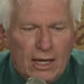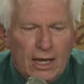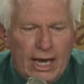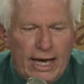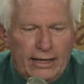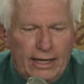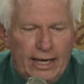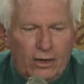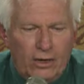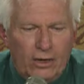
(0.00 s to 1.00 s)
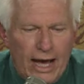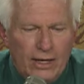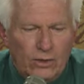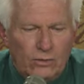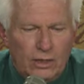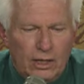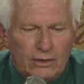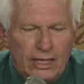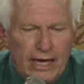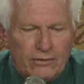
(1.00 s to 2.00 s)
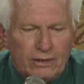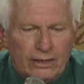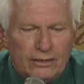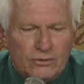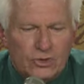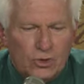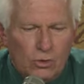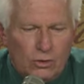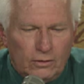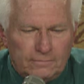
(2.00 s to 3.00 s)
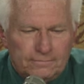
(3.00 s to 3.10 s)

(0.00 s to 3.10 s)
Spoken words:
at an Ohio Catholic school.